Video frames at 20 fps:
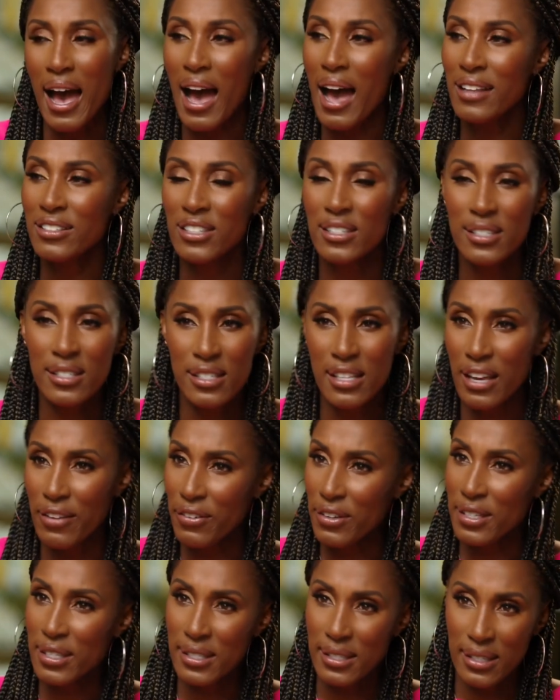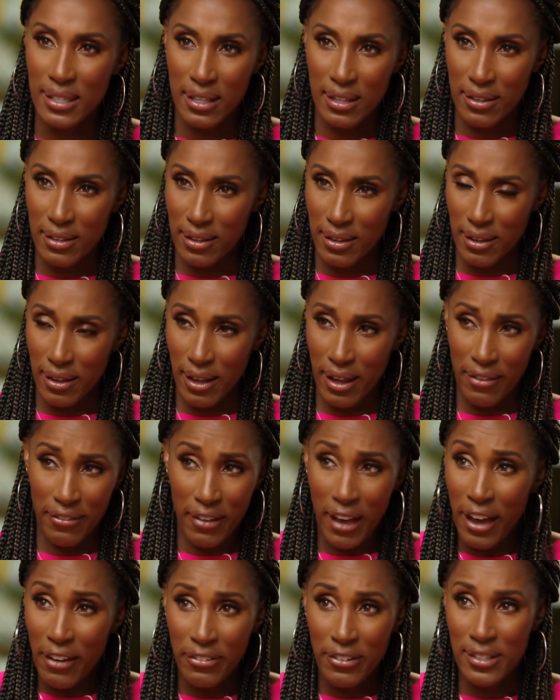I just never see have
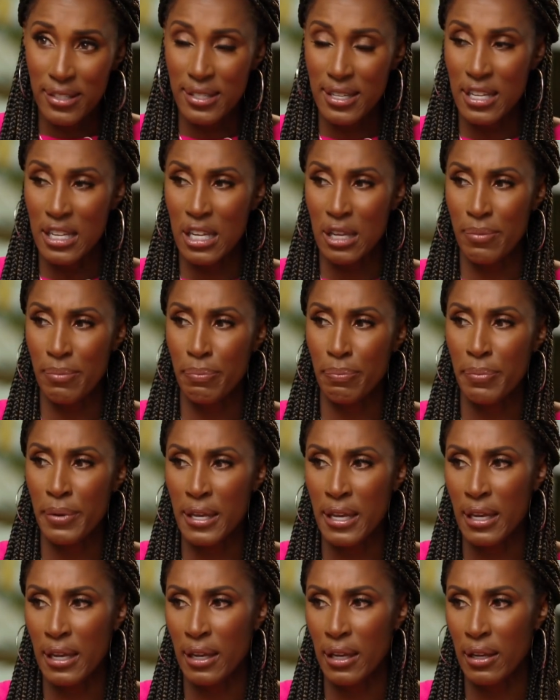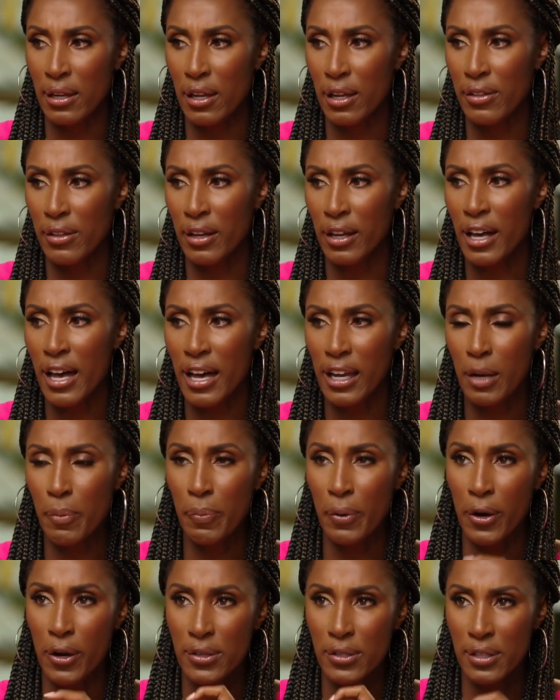ever seen him being the kind of
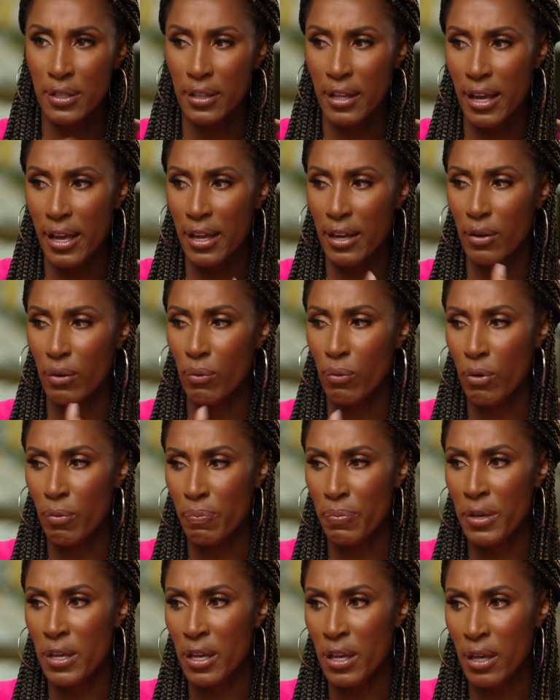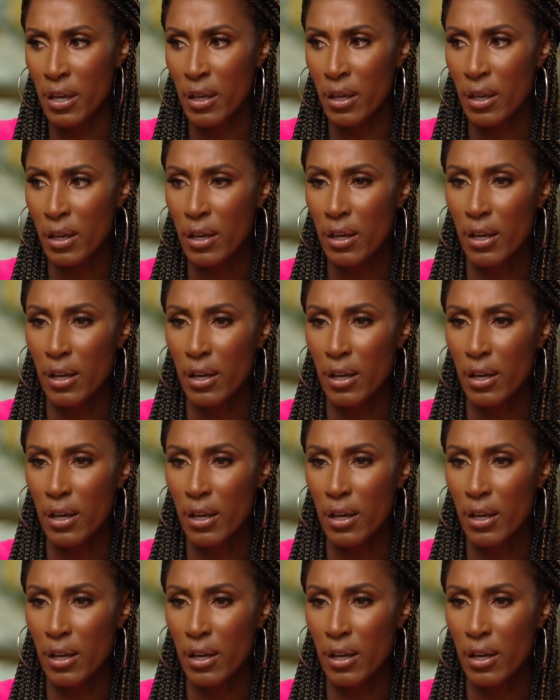person that would be